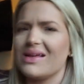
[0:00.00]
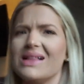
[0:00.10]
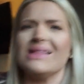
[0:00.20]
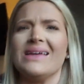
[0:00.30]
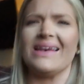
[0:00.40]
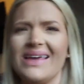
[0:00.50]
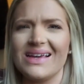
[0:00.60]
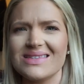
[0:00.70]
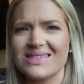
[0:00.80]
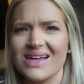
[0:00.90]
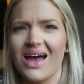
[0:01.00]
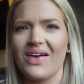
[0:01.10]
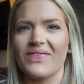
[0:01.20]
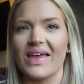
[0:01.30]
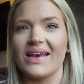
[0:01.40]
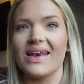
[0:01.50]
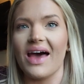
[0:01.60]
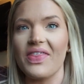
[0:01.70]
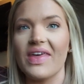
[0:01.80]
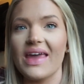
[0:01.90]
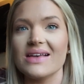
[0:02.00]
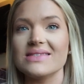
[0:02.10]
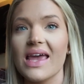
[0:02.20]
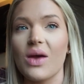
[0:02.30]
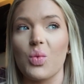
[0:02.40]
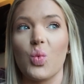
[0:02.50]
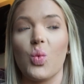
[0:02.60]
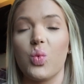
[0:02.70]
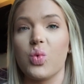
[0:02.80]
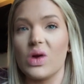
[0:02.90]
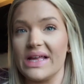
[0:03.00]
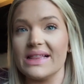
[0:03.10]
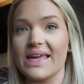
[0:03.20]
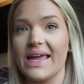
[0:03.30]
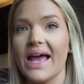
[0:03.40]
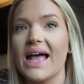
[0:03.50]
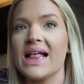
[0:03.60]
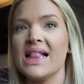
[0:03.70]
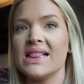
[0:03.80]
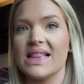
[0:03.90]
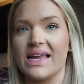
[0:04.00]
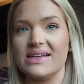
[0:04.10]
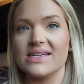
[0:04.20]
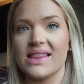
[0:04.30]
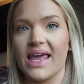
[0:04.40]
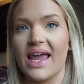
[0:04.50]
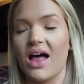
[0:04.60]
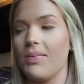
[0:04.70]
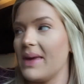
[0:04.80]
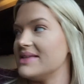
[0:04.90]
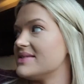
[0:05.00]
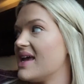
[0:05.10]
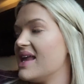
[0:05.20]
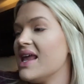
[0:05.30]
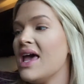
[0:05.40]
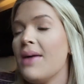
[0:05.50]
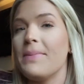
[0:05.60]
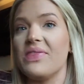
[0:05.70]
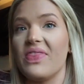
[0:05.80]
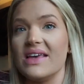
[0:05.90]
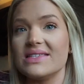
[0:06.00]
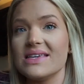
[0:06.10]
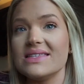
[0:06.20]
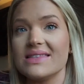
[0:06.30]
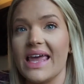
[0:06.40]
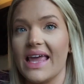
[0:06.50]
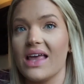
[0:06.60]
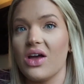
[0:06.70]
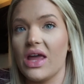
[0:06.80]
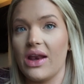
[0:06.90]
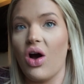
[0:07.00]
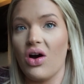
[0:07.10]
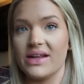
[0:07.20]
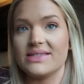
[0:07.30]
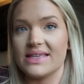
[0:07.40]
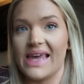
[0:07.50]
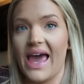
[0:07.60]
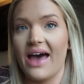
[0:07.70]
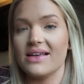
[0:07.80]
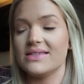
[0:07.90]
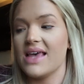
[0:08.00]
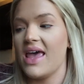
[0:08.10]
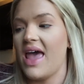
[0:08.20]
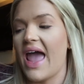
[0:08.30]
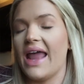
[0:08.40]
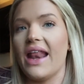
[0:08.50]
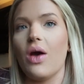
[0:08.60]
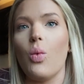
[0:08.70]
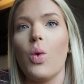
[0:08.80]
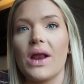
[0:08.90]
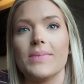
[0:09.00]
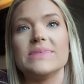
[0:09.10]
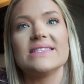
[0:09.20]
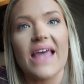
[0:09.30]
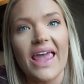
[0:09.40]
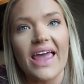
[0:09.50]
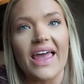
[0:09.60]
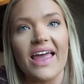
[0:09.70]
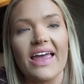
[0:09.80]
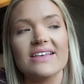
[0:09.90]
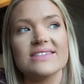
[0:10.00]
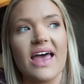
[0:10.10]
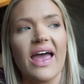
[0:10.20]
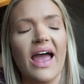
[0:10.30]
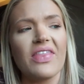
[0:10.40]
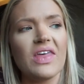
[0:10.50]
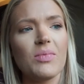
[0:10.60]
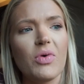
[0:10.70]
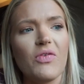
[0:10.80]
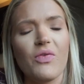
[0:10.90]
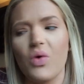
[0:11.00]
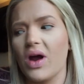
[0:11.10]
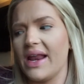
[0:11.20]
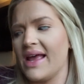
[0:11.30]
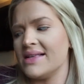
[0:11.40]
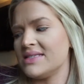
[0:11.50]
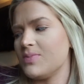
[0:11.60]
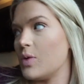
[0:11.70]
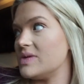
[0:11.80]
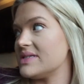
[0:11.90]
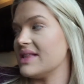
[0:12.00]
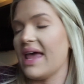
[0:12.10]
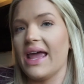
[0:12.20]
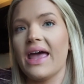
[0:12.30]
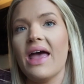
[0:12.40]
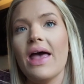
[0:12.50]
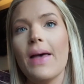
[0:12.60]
Clinique stuff. Like, nothing has, like, really cleaned and, like, helped my skin. But this has, like, it honestly has. And what I'm saying is that I think before on it, it's supposed to, like,